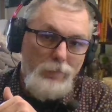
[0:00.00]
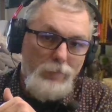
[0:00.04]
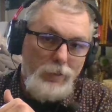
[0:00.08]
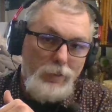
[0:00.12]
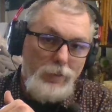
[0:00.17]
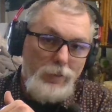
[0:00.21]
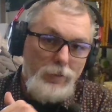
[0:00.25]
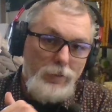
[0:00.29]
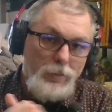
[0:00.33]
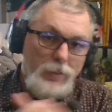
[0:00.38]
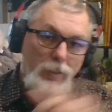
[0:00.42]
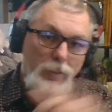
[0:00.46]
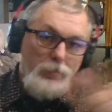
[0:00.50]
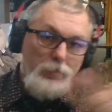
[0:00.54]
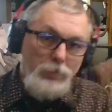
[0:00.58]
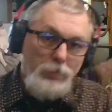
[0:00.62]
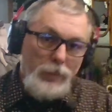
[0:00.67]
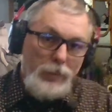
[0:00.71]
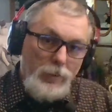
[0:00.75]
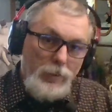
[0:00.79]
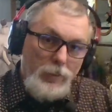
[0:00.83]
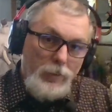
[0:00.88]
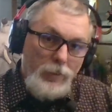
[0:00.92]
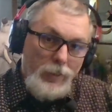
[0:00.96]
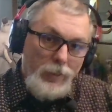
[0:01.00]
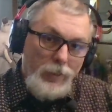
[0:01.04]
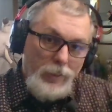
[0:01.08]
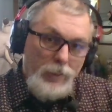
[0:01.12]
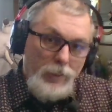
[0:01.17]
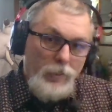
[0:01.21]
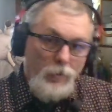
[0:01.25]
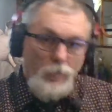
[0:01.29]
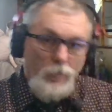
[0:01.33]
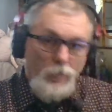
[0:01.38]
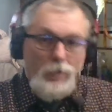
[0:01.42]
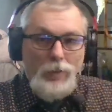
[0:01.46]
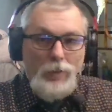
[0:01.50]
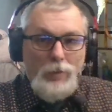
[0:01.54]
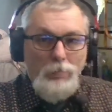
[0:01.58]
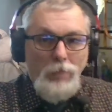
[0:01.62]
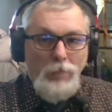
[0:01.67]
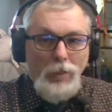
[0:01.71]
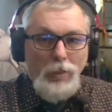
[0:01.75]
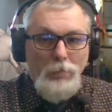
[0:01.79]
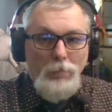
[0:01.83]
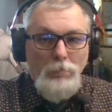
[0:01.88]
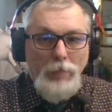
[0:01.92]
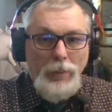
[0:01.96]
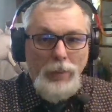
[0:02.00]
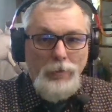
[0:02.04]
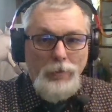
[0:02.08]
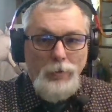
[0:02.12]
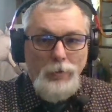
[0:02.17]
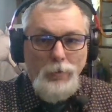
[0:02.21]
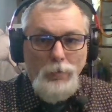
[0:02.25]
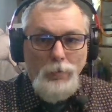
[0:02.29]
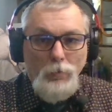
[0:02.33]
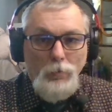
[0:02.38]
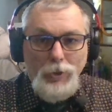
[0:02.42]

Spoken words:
instead being here in my bedroom,